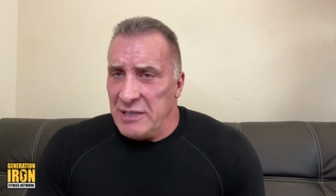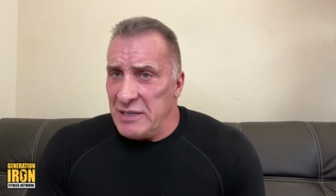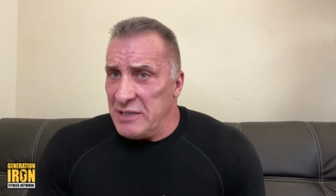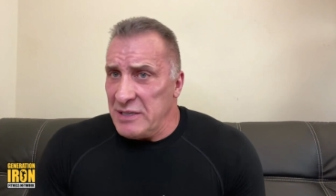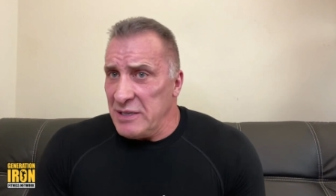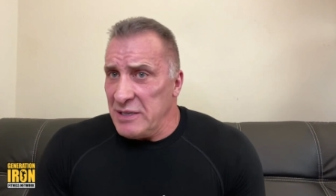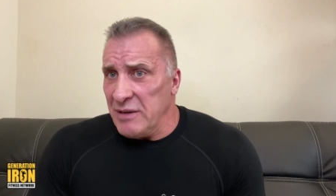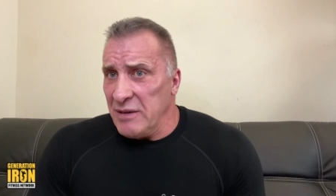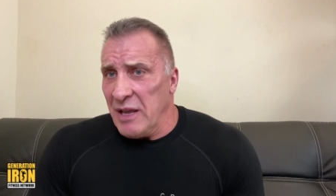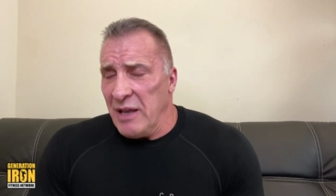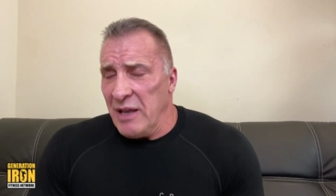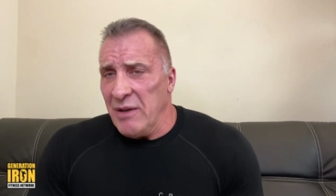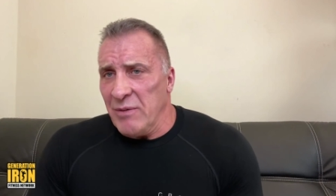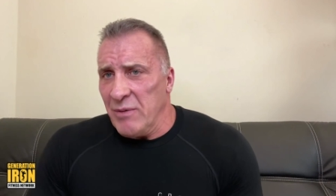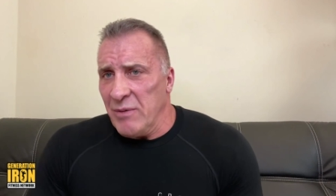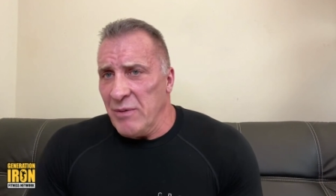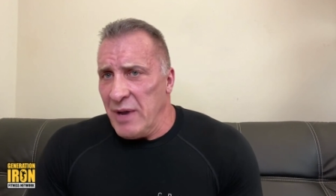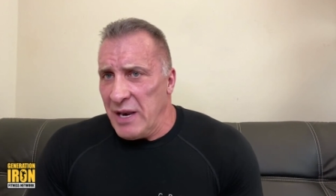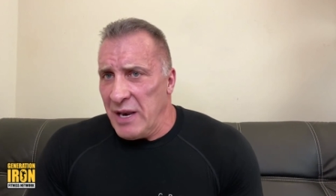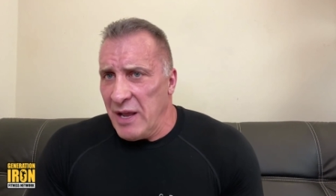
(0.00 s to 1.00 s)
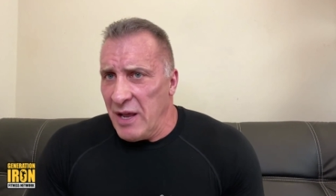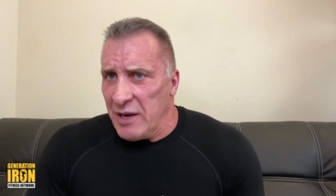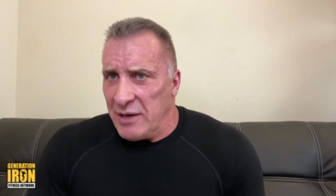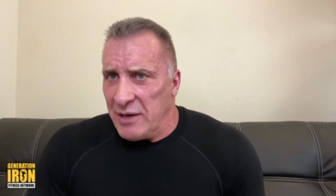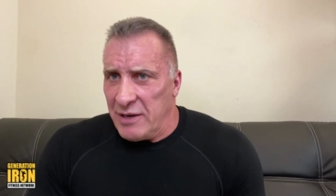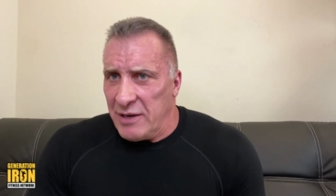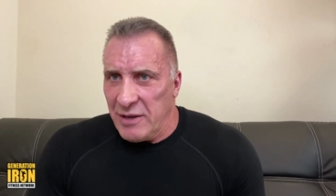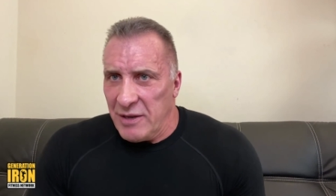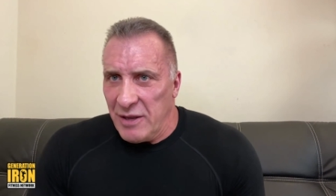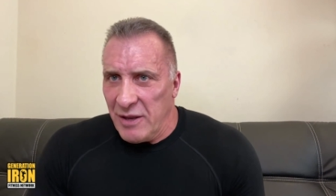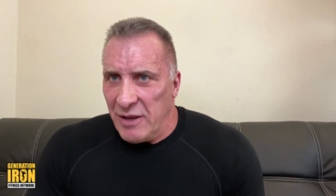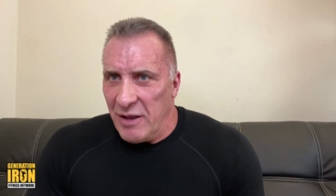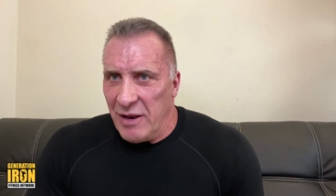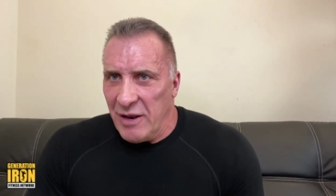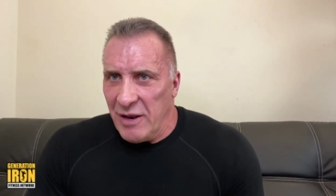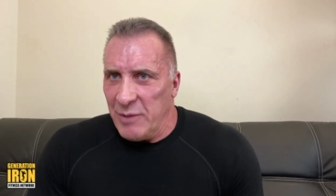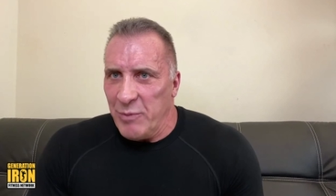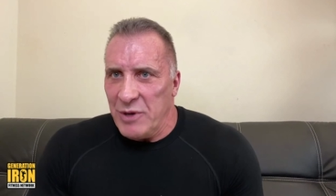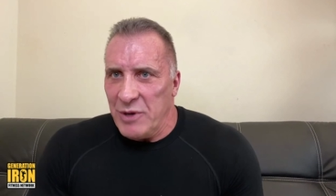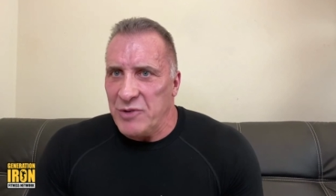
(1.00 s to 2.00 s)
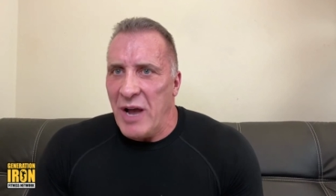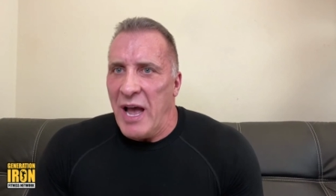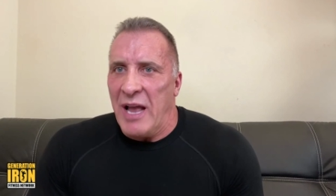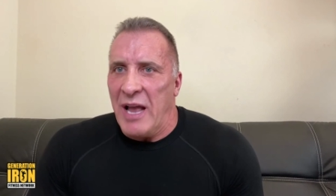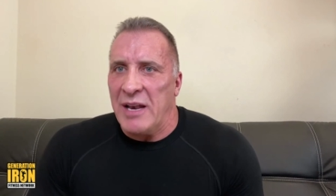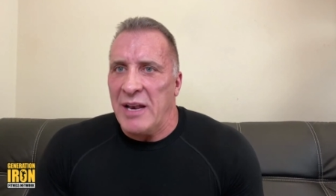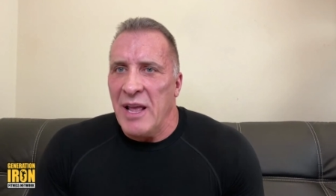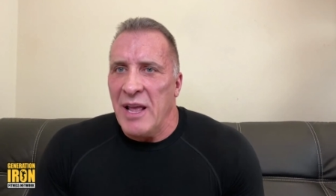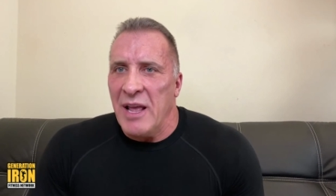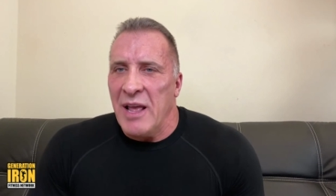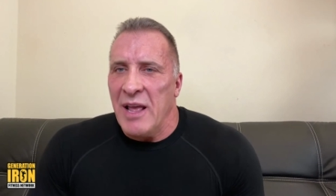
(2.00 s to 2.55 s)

I said, okay, why not? You know, let me try it.